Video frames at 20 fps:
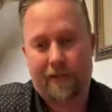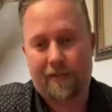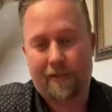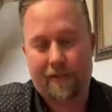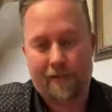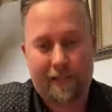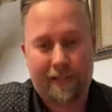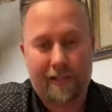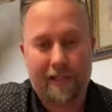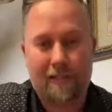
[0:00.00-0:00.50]

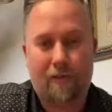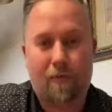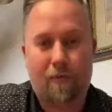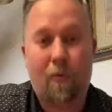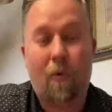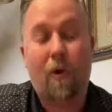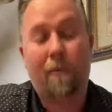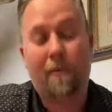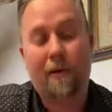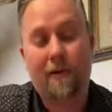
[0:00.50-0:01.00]
Obviously, things
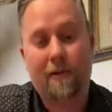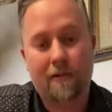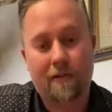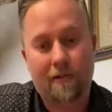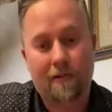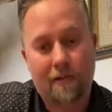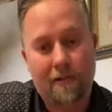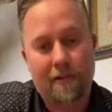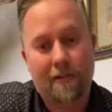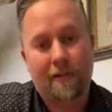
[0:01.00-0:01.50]
are warmer
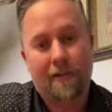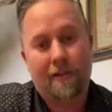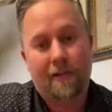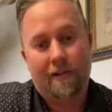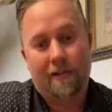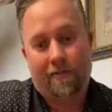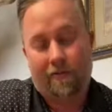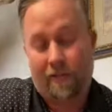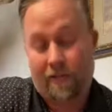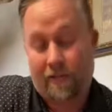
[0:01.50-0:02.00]

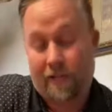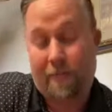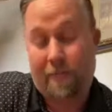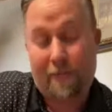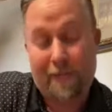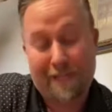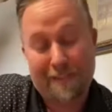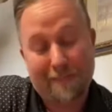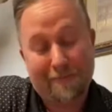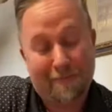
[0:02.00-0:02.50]
for
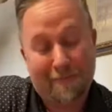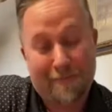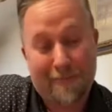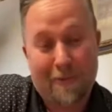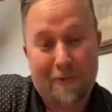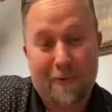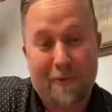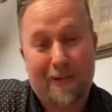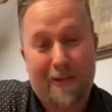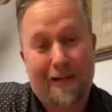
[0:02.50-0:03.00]
some reason.
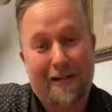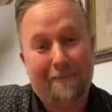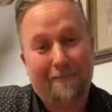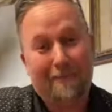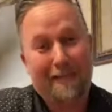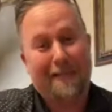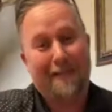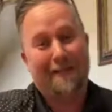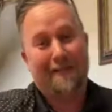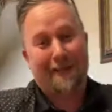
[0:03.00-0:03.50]
Don't know why,
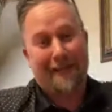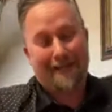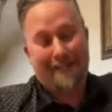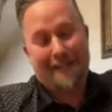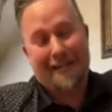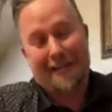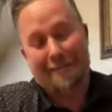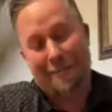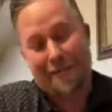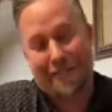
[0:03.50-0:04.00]
but
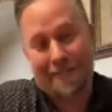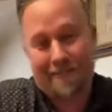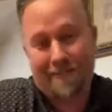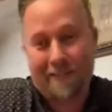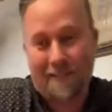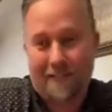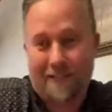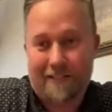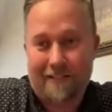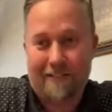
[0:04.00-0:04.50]
that's happening.
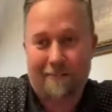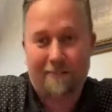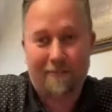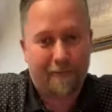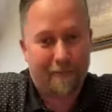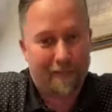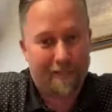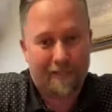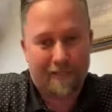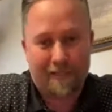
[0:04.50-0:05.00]

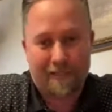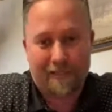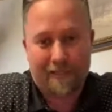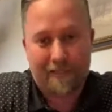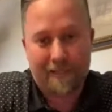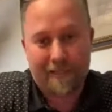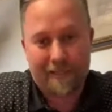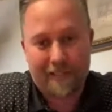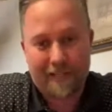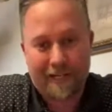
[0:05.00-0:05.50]
Depends on the
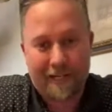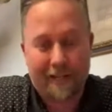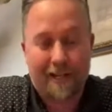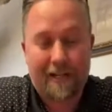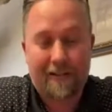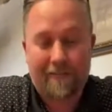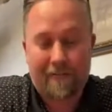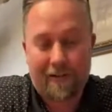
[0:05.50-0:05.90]
season, how